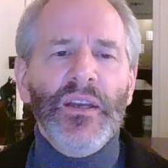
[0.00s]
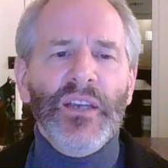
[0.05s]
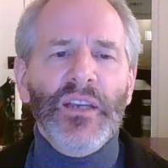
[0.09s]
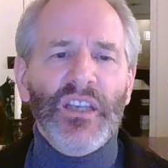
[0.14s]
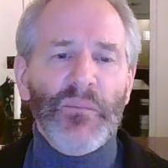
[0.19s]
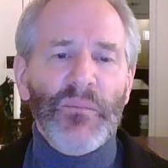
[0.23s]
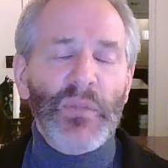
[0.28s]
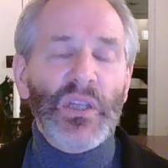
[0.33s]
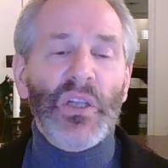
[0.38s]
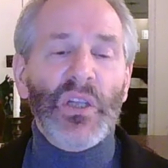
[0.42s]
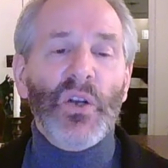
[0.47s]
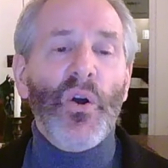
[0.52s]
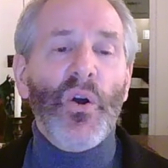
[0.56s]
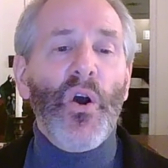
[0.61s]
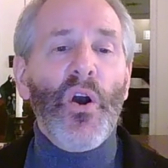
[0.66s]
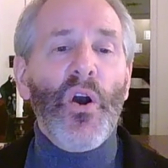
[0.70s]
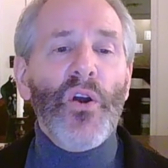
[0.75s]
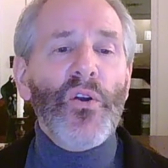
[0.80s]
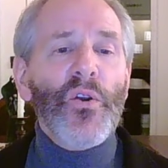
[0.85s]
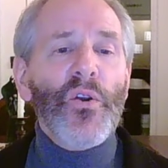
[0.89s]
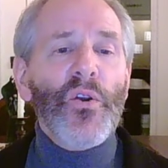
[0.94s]
It can be a little
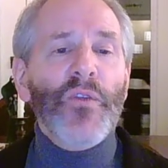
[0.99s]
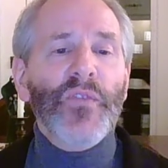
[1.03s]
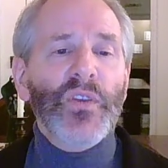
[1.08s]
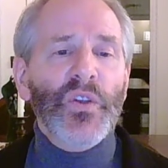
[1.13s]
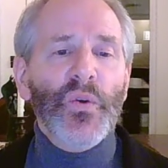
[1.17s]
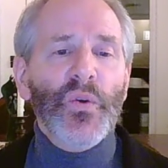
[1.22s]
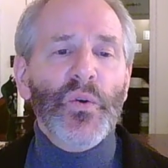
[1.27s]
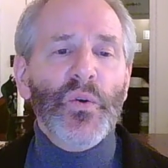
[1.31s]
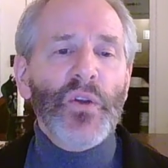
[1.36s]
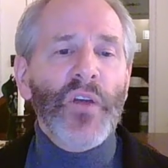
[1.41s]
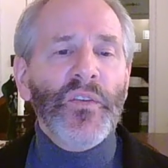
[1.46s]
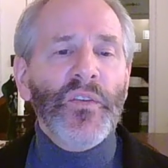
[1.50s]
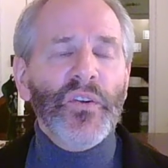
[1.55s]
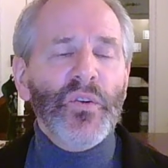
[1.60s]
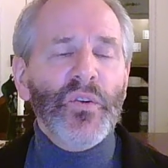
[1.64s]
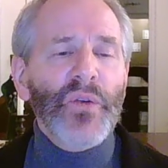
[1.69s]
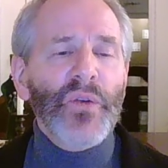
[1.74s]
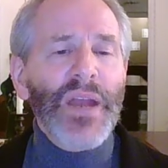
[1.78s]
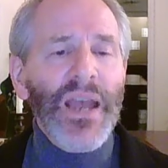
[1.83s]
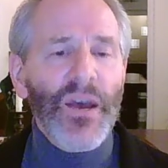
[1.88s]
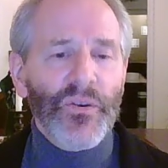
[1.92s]
harder if you do it on the
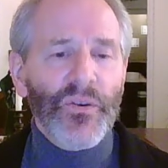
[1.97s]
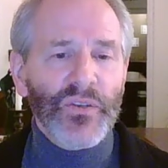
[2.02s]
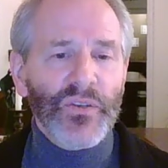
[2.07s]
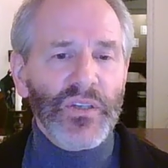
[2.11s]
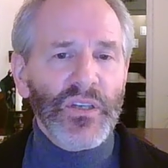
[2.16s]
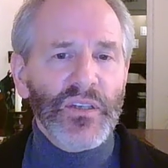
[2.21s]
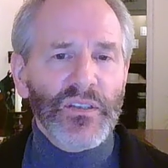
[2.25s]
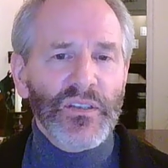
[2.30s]
ground.